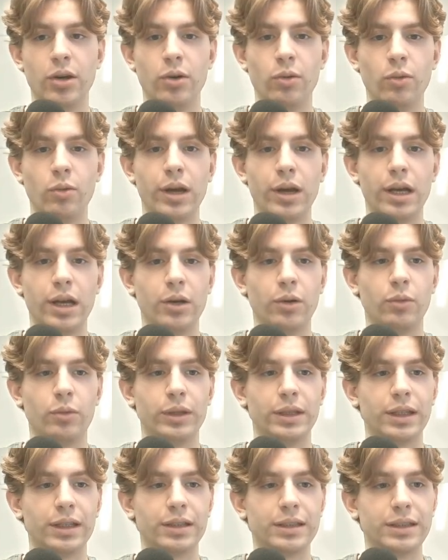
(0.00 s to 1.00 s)
where we
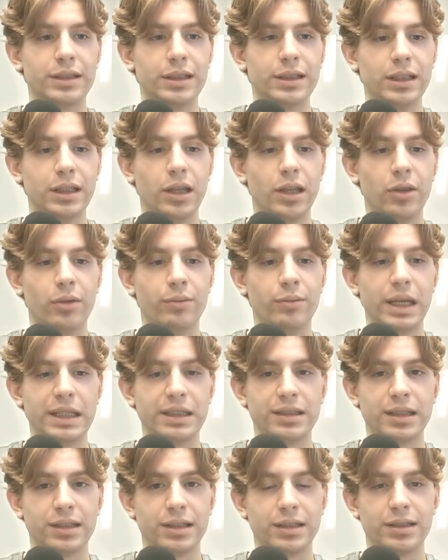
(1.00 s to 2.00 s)
can see the main
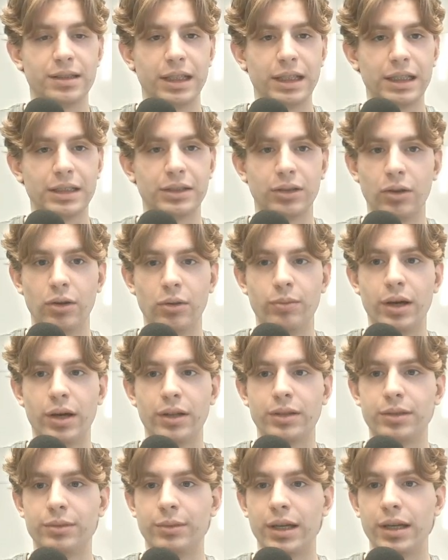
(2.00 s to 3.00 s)
statistics
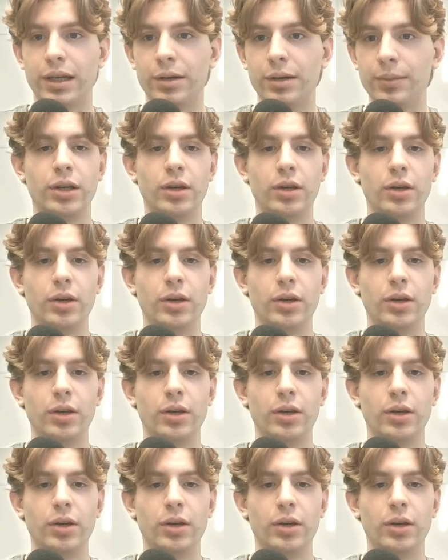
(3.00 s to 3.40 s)
about Maya.